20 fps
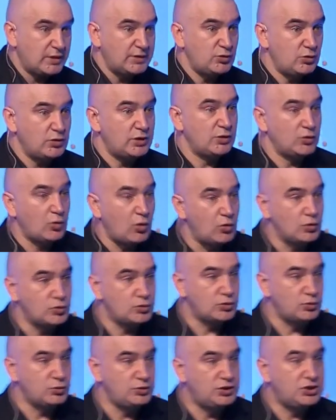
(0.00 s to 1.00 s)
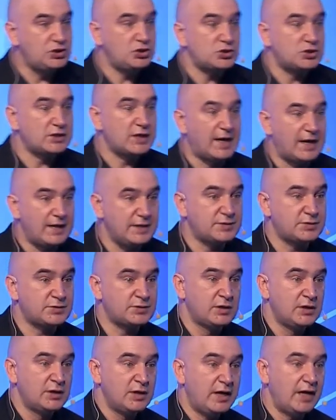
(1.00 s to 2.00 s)
but you can also
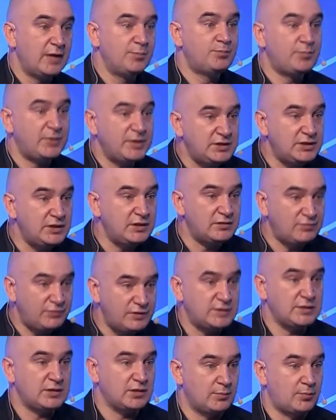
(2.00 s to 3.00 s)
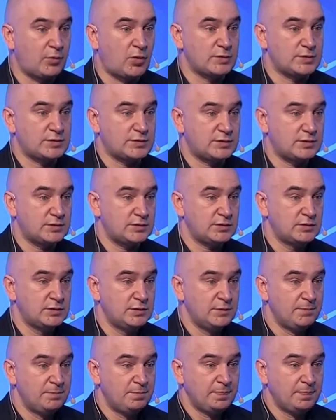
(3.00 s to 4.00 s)
digitize and predict physical processes.